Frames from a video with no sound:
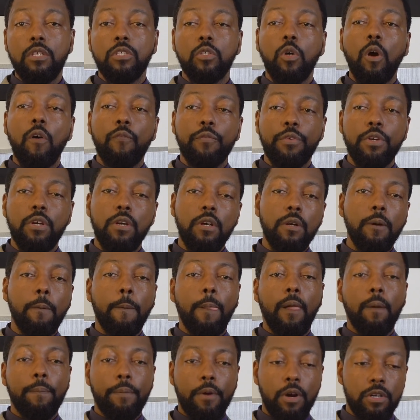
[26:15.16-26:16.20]
So if you're
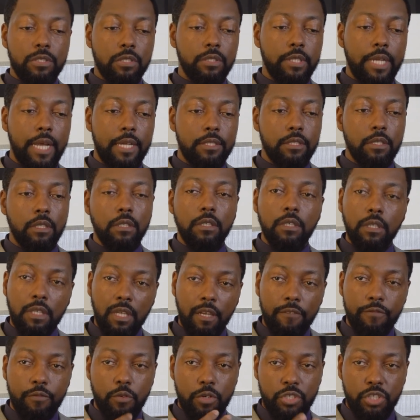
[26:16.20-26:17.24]
a person that's
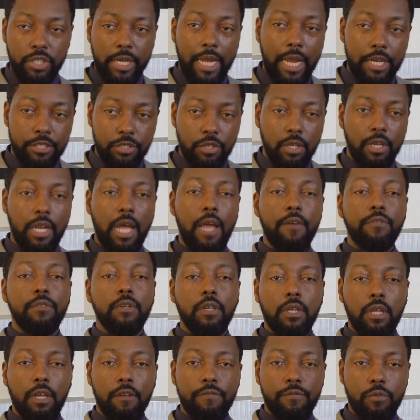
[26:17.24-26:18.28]
looking for change in your life,
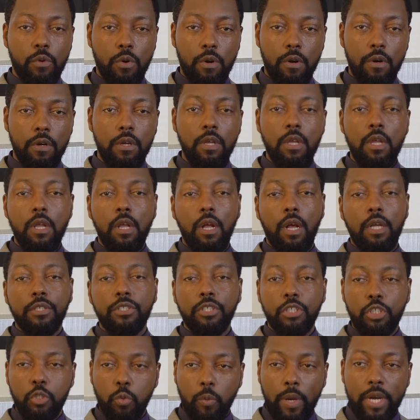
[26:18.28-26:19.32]
looking for a
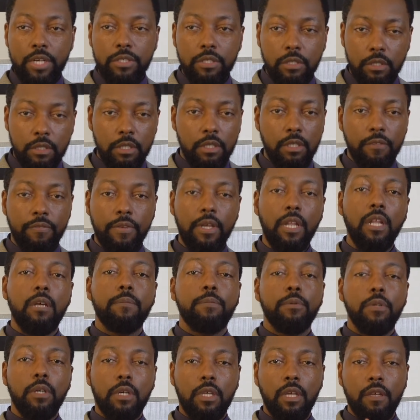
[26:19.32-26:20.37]
situation to
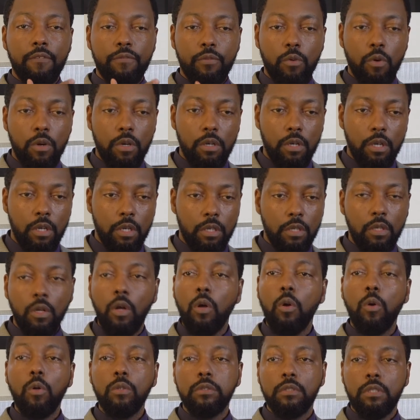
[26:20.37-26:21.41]
develop, looking for a
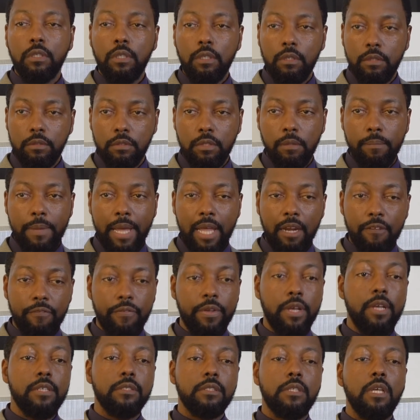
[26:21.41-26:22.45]
goal to
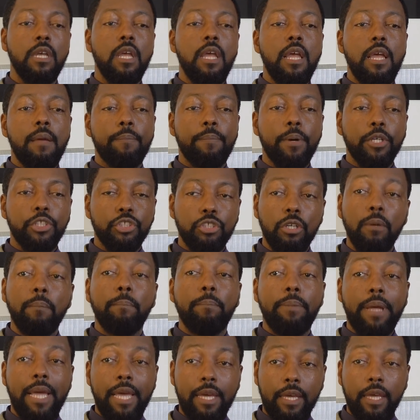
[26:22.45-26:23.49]
manifest, but you're
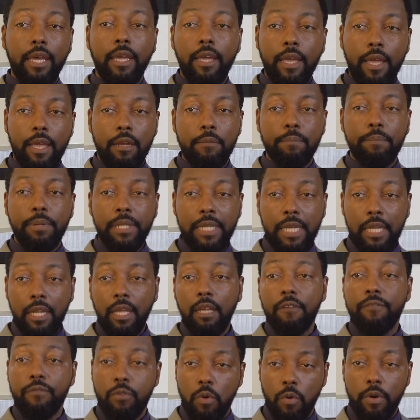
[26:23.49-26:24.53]
begging and
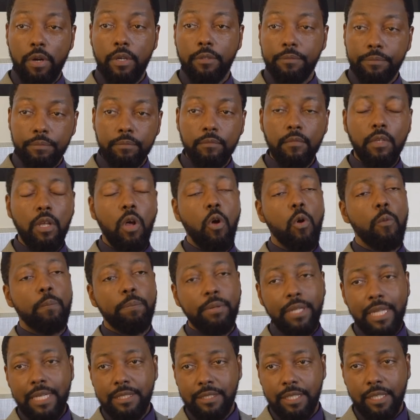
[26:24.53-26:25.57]
pleading for it, oh,
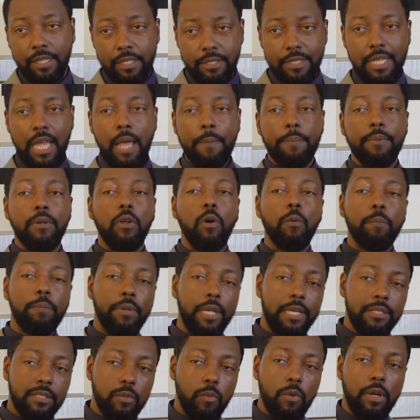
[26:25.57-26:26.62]
please let this happen, oh,
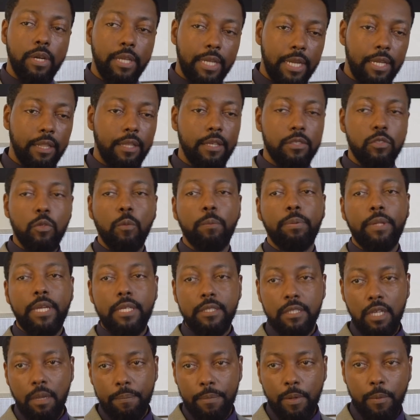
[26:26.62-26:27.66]
please I want to get this, or
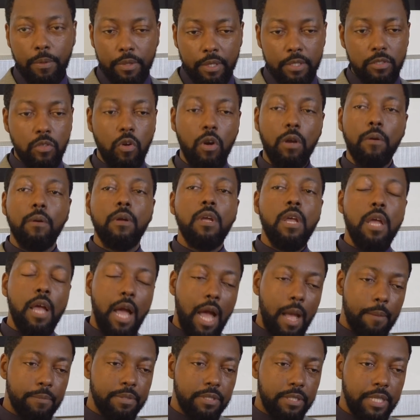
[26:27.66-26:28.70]
please help me with this, or
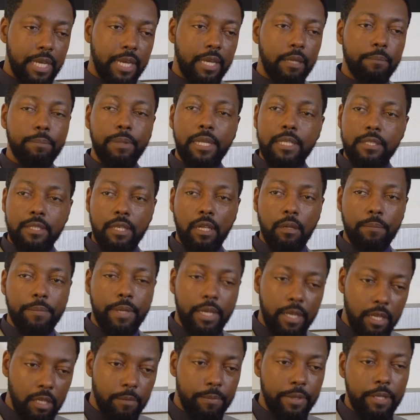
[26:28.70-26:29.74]
I'm sick and please help me,
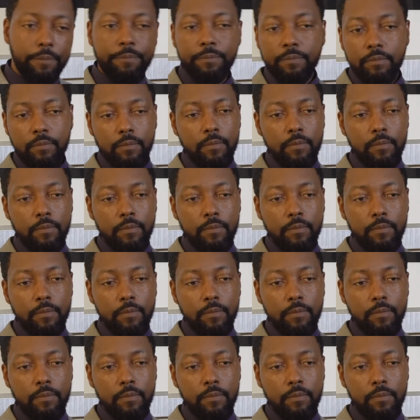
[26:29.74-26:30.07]
heal me,